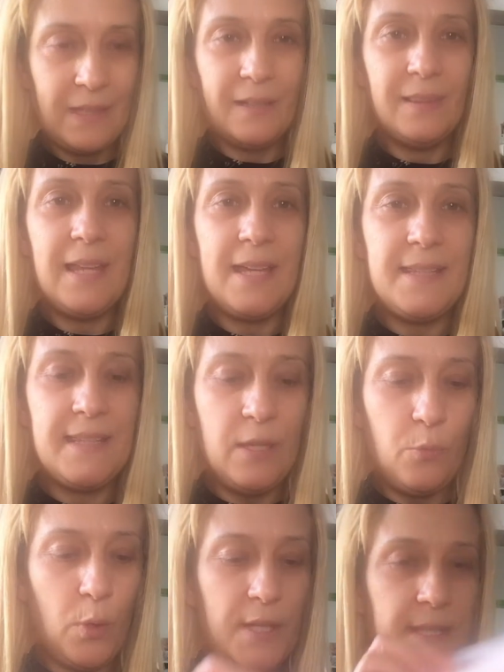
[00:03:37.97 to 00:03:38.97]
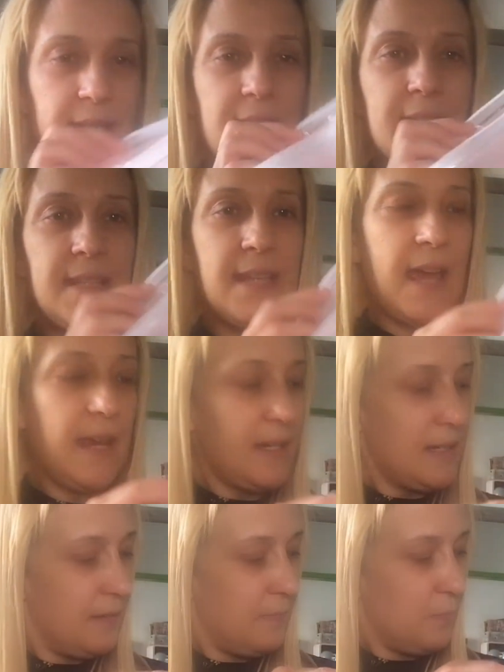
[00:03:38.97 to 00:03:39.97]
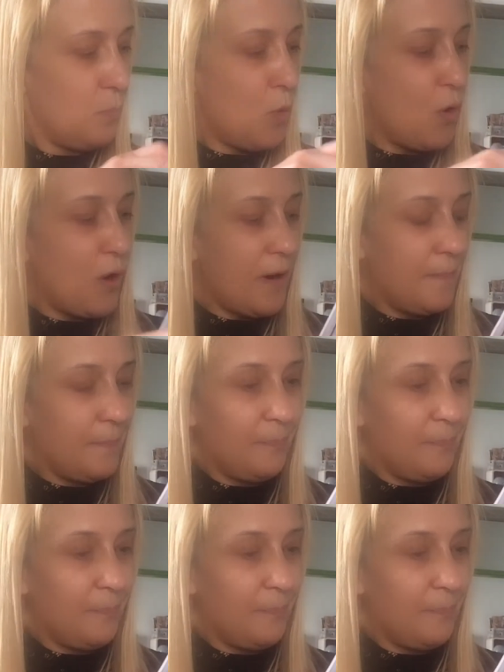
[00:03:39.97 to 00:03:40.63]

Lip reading: Let's see what's inside more.